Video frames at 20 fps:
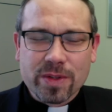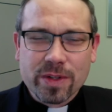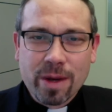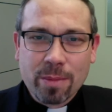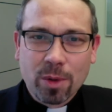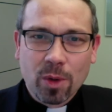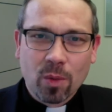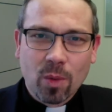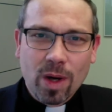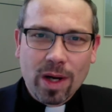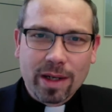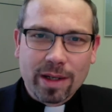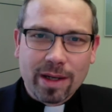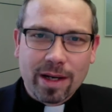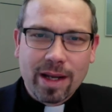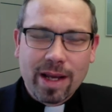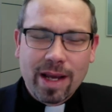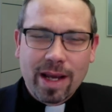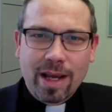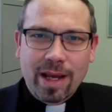Number
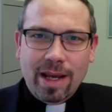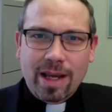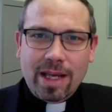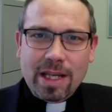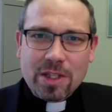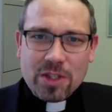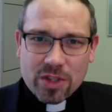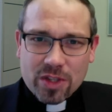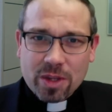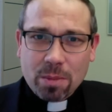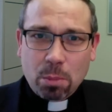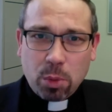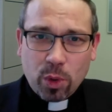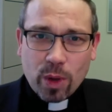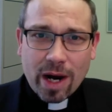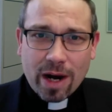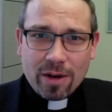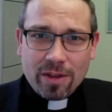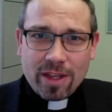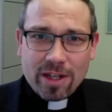1, it's the
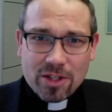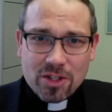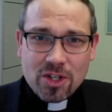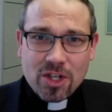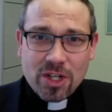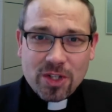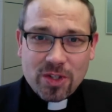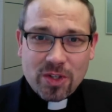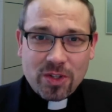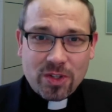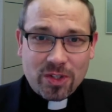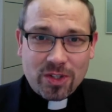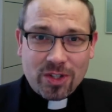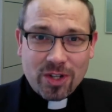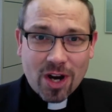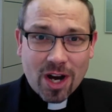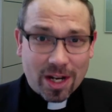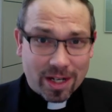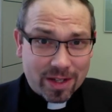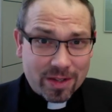prayer that Jesus
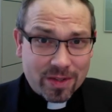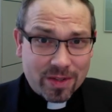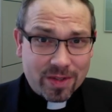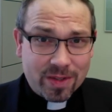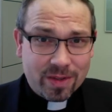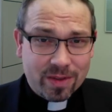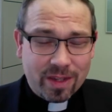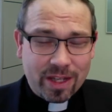taught us.